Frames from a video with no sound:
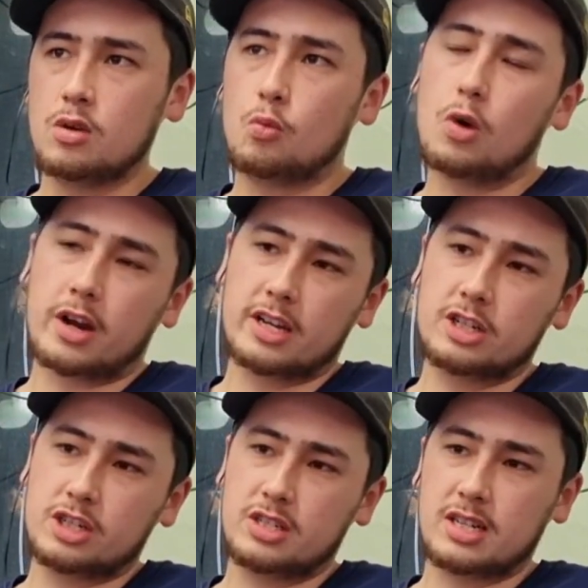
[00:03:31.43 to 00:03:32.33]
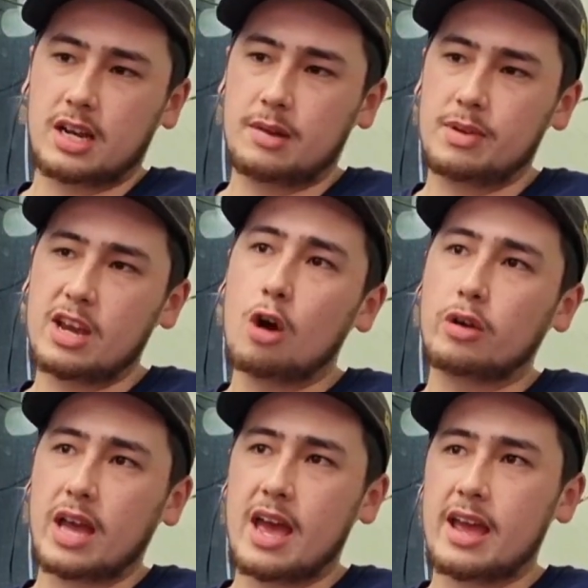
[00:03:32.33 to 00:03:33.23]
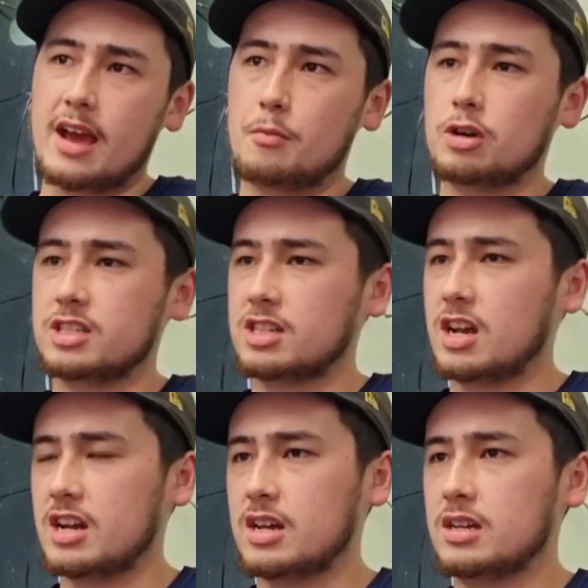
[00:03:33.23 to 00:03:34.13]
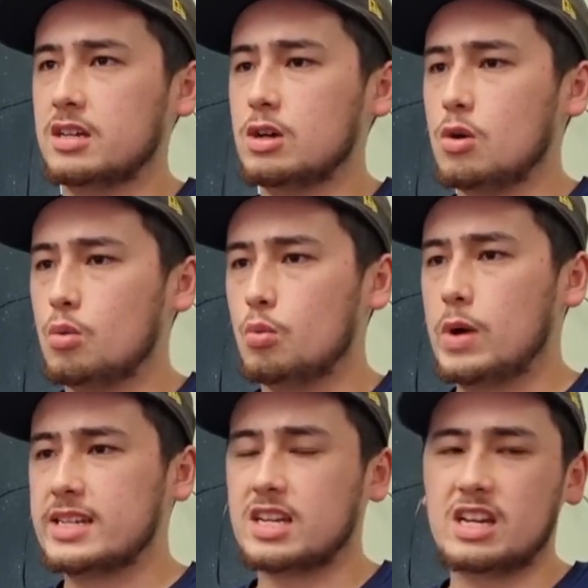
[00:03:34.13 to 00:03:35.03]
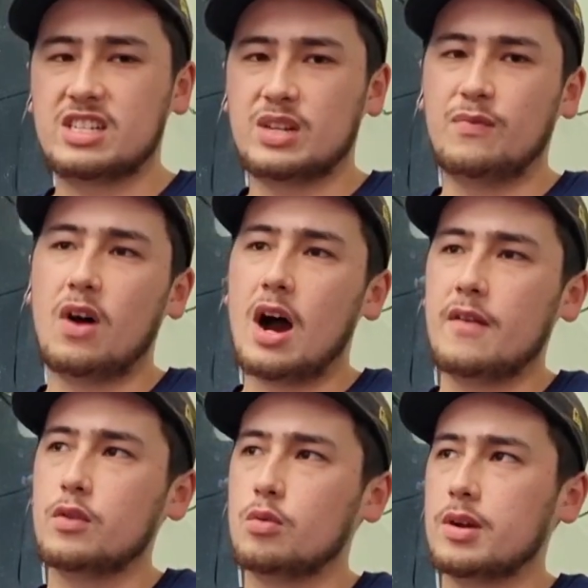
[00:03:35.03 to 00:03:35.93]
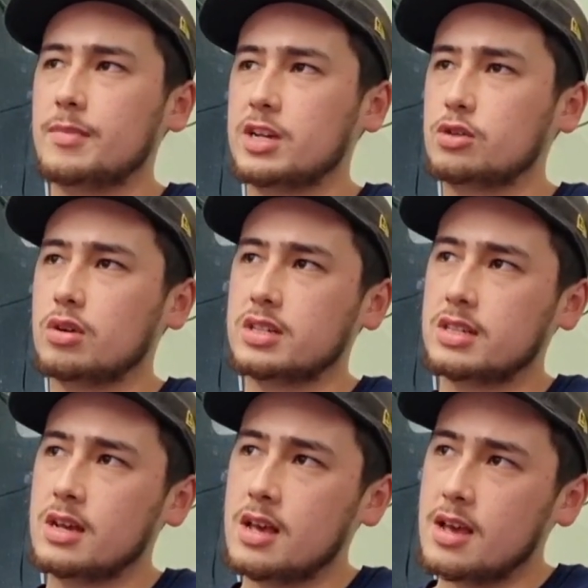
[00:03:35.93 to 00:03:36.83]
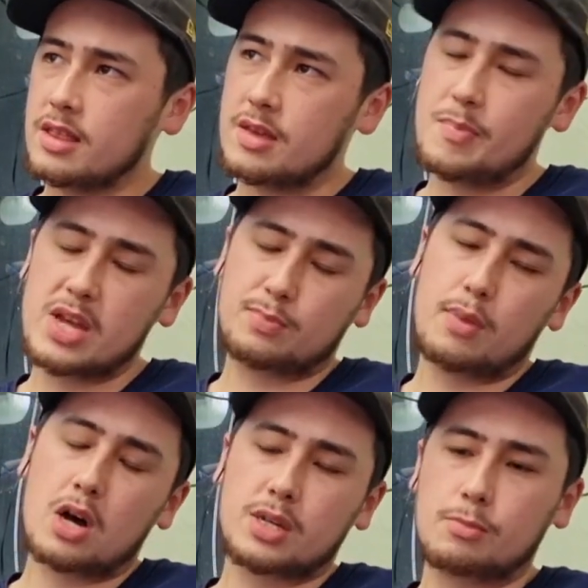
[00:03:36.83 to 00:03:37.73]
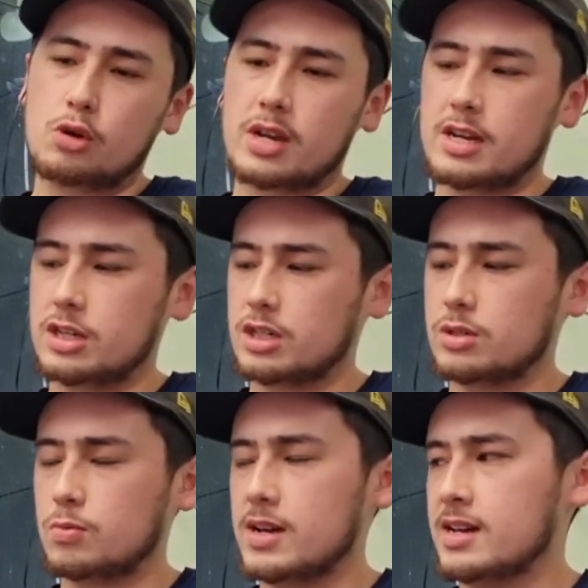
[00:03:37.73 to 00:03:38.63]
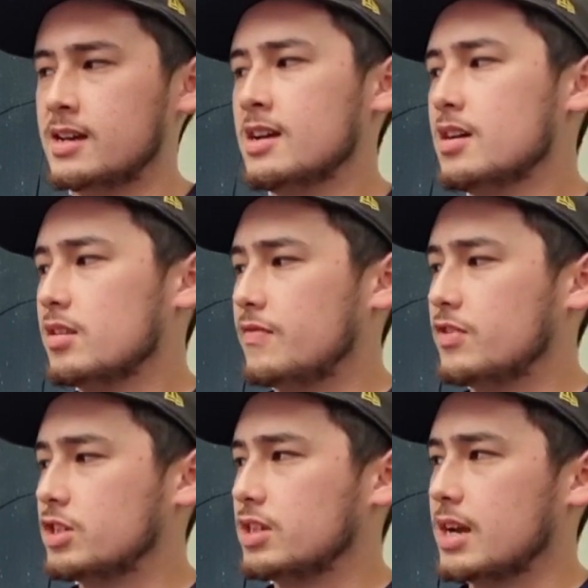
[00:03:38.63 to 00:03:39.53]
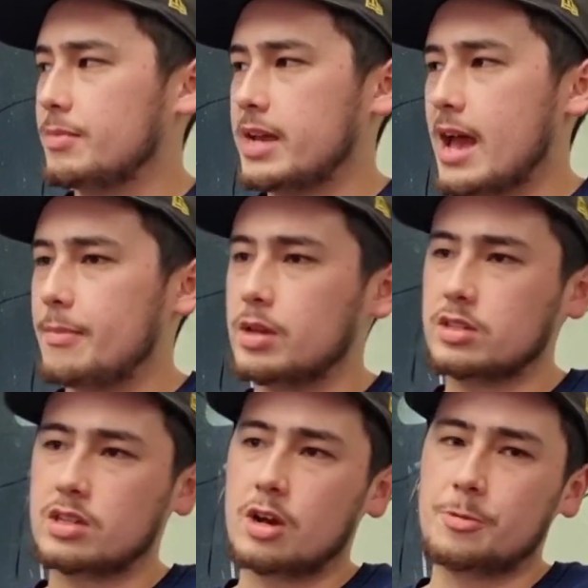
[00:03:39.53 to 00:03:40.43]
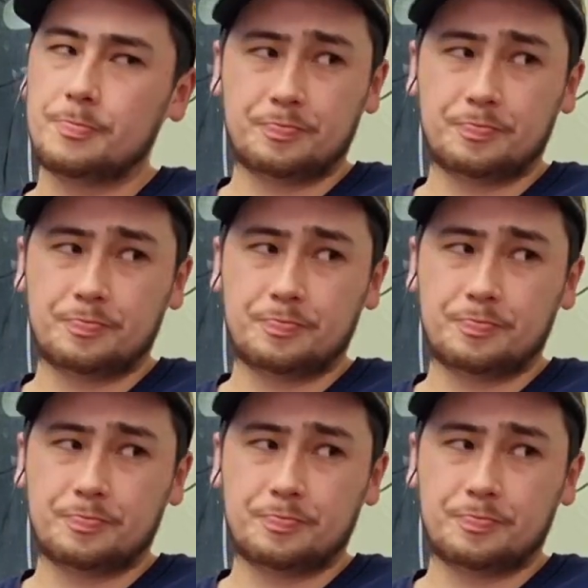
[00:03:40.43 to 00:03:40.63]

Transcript: what conditions are going to be okay and where's it going to survive. You want to make sure it's the best possible conditions where the fish is going to be happy. So